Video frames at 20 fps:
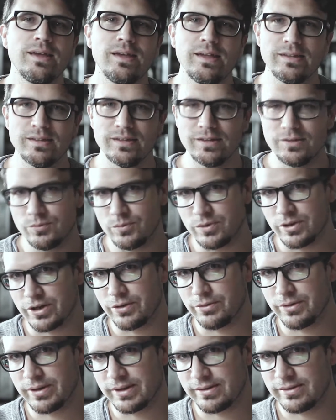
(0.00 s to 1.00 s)
and then we're
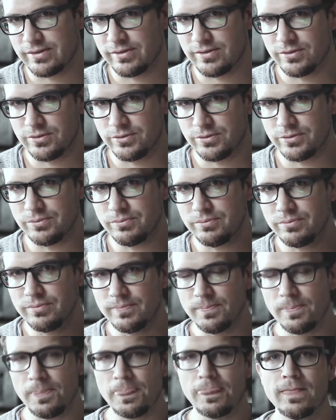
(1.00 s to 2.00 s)
going
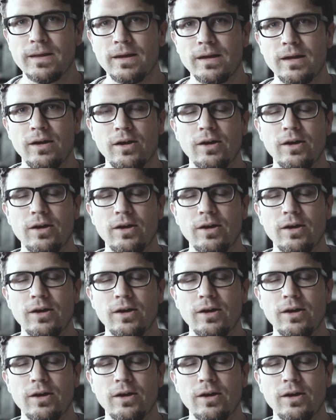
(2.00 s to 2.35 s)
to